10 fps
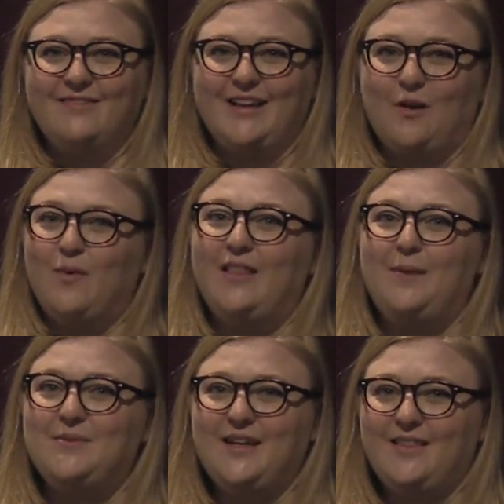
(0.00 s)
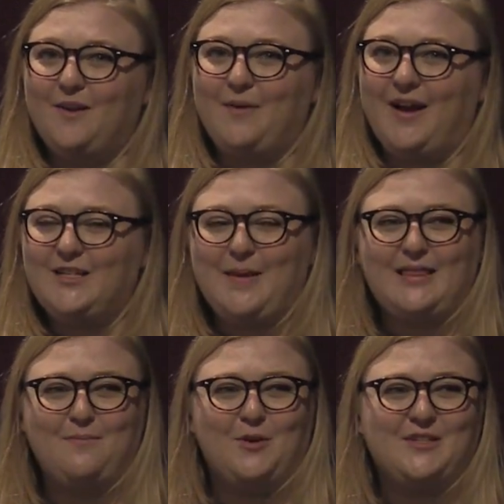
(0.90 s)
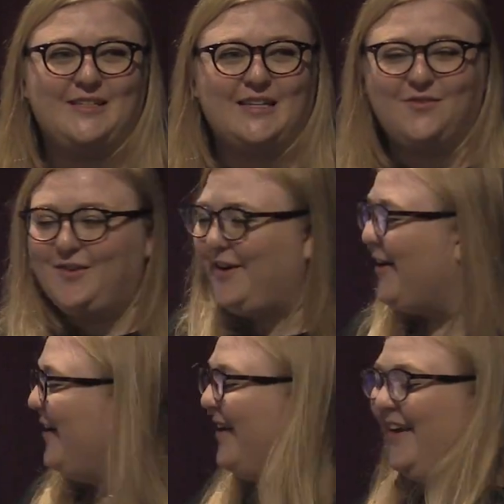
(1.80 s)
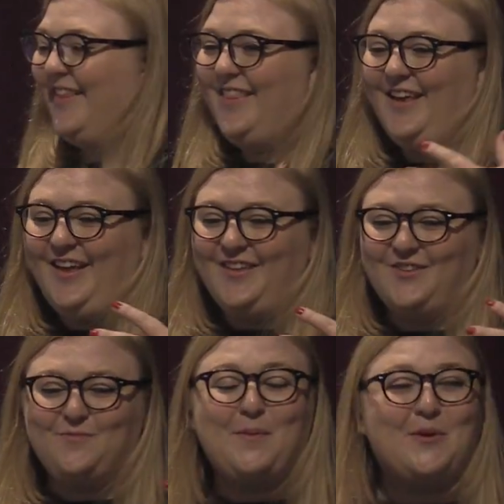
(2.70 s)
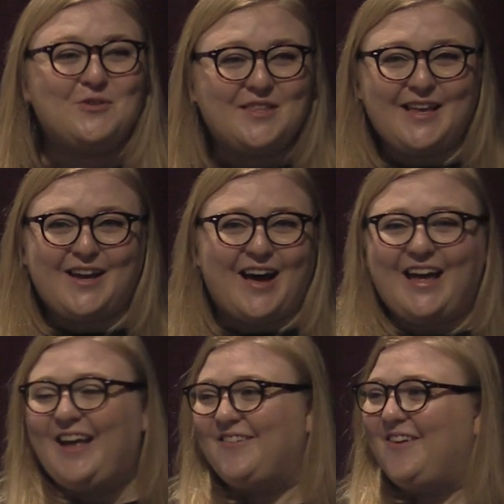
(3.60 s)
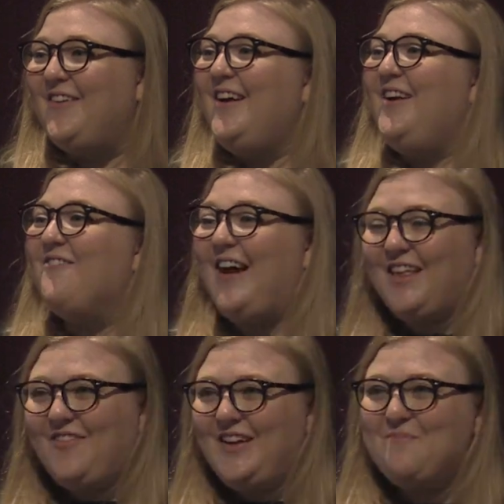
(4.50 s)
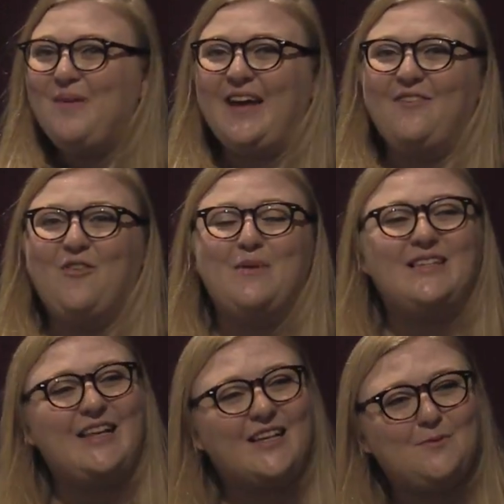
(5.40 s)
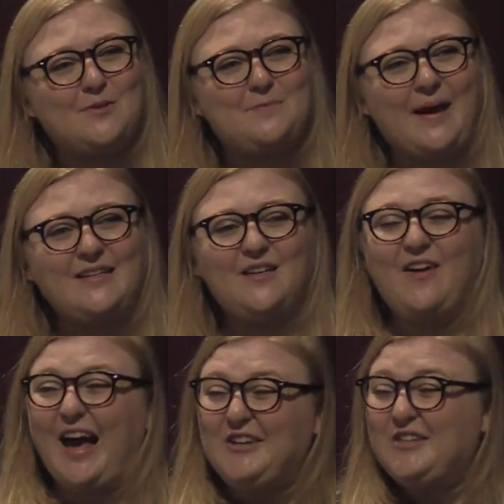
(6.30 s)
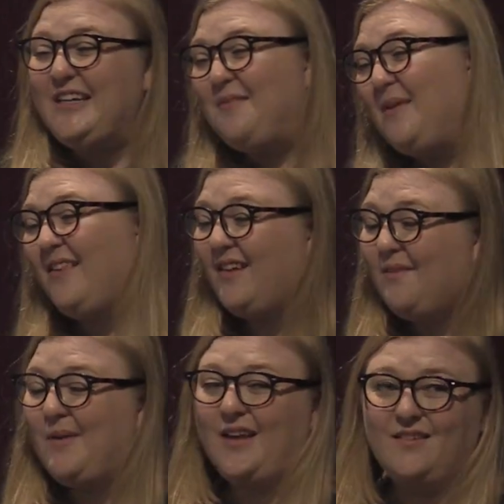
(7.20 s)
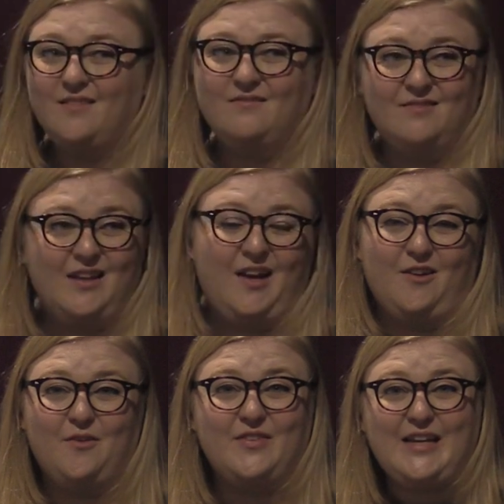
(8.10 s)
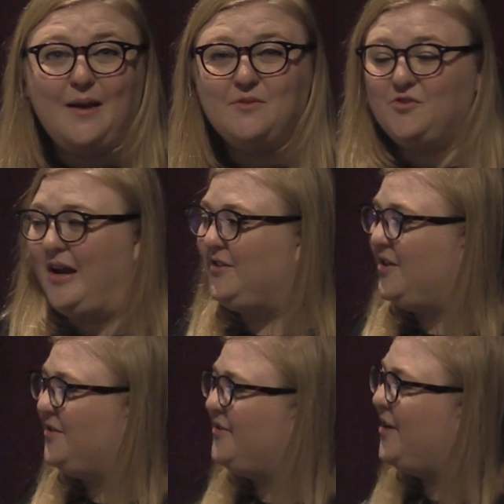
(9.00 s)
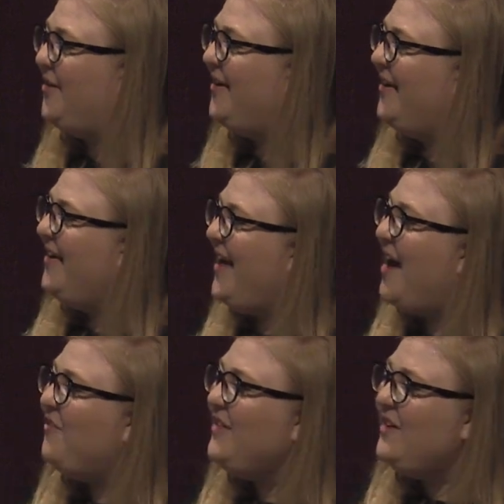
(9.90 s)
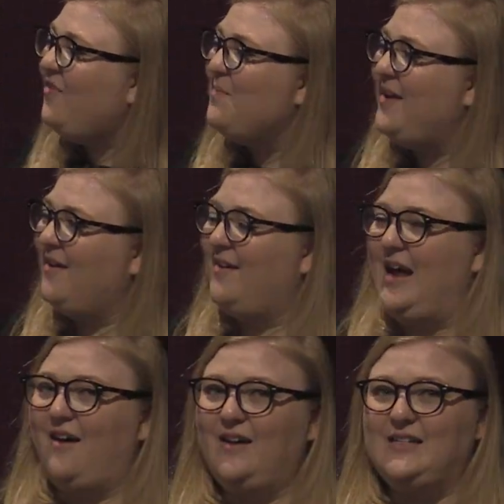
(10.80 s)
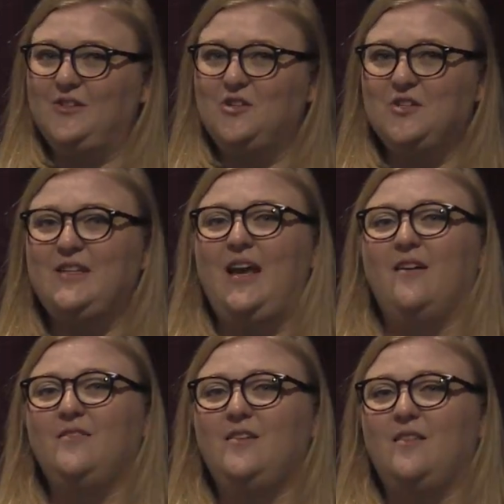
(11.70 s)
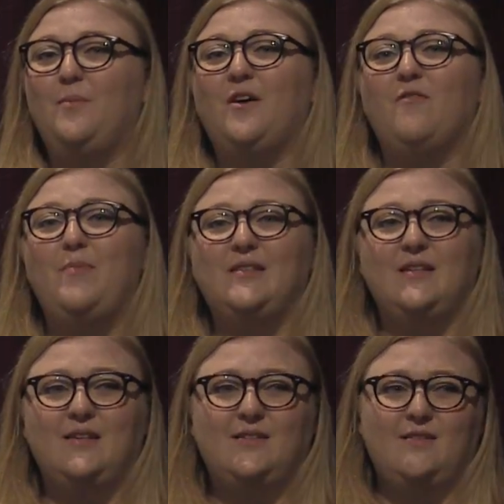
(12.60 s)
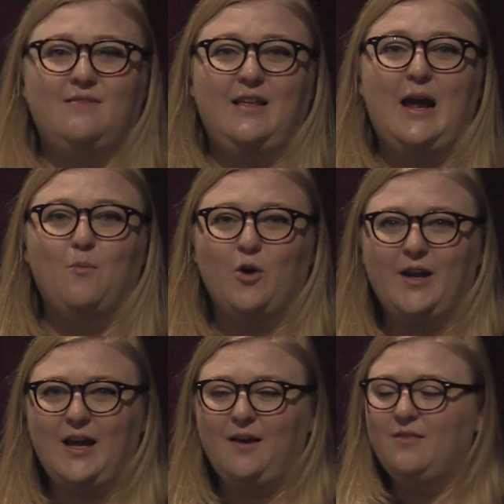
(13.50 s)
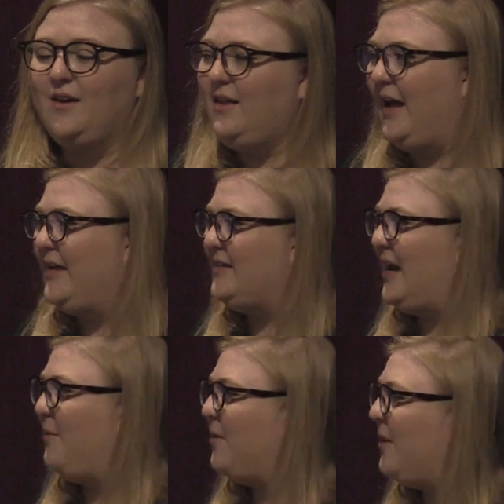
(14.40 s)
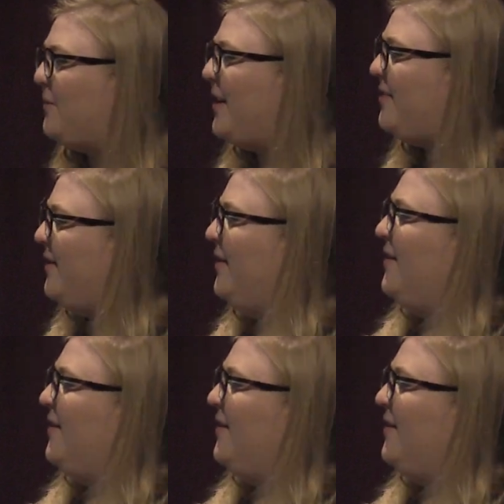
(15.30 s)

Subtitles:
like what lipstick they're wearing to make them more successful or the promotion that they got, I don't know, relevant, but from a sales perspective, actually can be a little bit, I don't know, of a time distractor. So everything from here on out is actually just catered to the book of business that I'm working, the clients that I want to work with.